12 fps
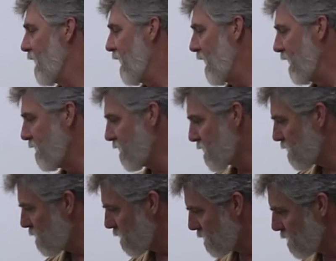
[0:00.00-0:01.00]
and
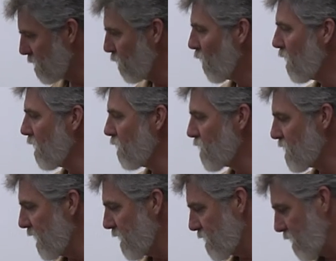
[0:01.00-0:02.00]
this is one of those
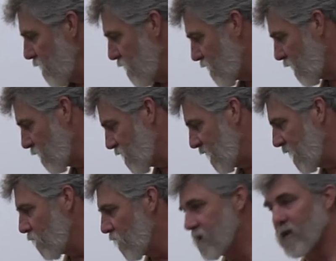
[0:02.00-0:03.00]
things you start
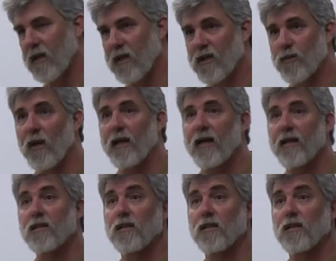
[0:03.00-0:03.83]
seeing what's in the display case,